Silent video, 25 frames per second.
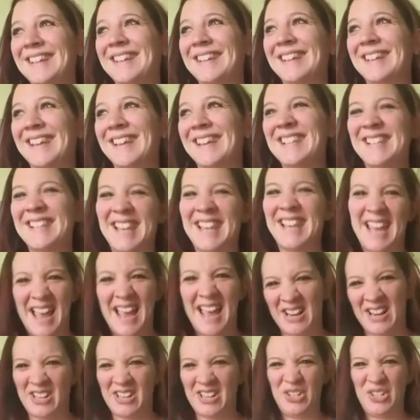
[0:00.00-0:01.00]
he's like,
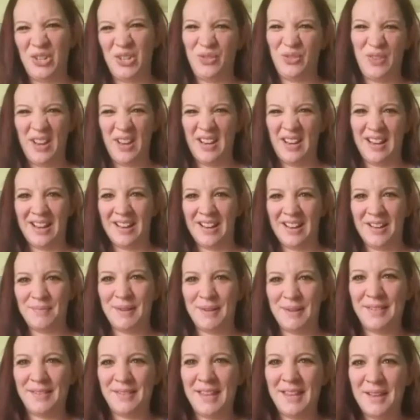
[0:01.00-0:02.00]
how did you find out
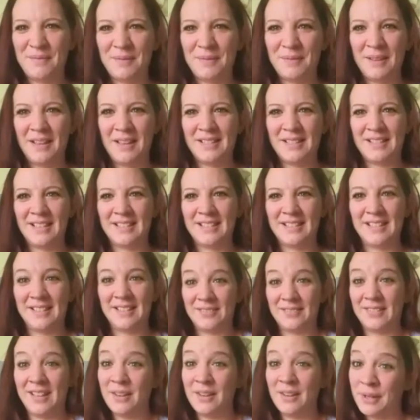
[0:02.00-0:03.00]
about that place? I said,
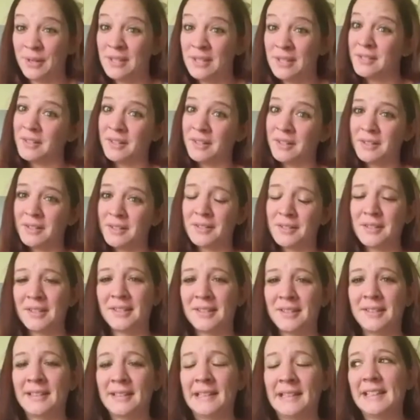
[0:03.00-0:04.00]
well, I researched,
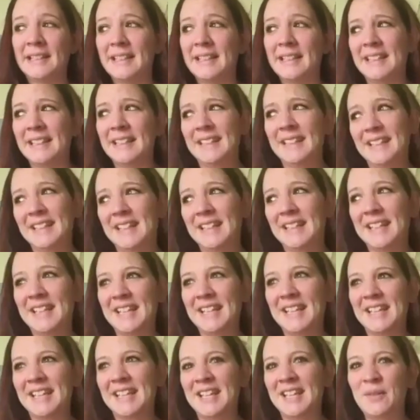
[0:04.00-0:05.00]
and
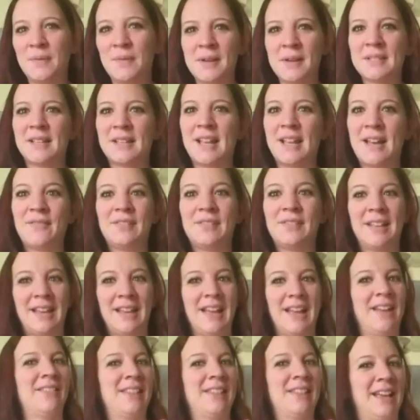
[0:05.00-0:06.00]
he wasn't
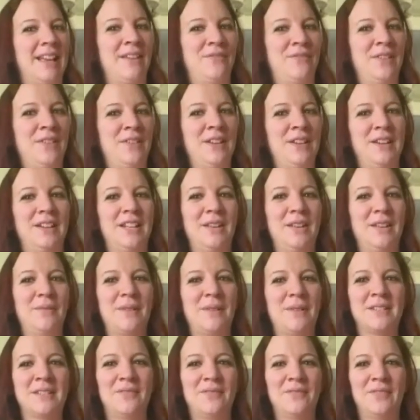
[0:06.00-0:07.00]
I figured he
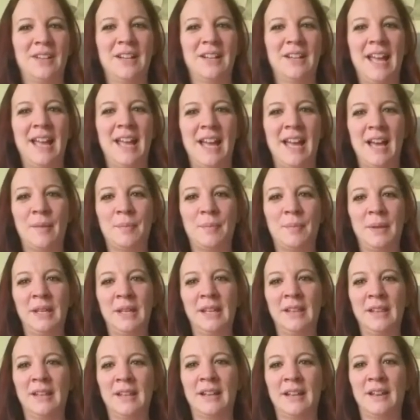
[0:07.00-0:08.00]
wasn't very
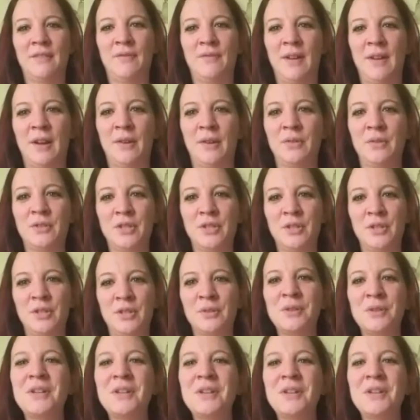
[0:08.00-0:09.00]
happy that I found
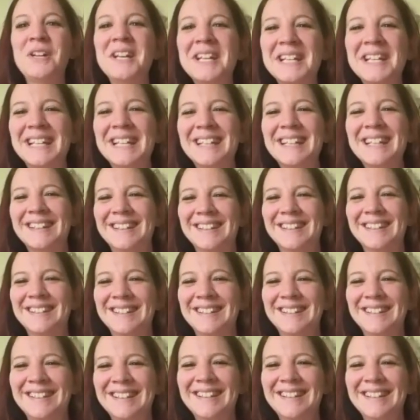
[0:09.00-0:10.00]
you
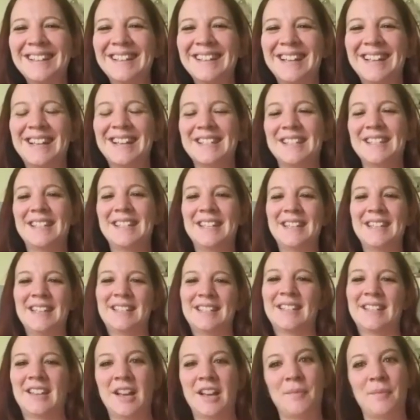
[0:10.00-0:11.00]
because he didn't
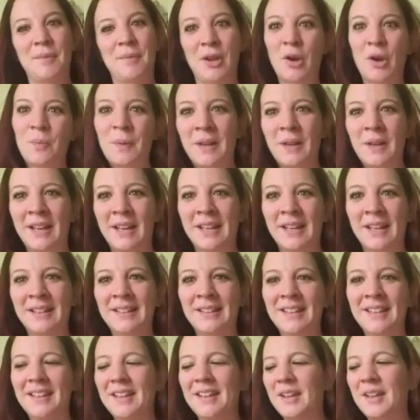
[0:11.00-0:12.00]
get to cut me open again.
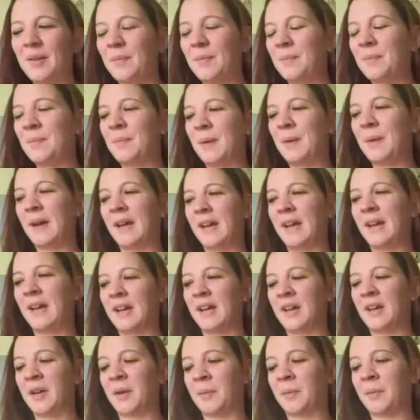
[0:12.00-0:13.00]
But
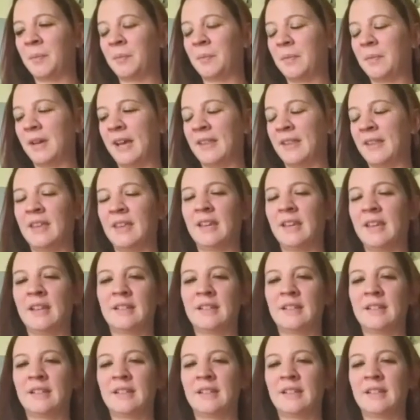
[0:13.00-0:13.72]
I think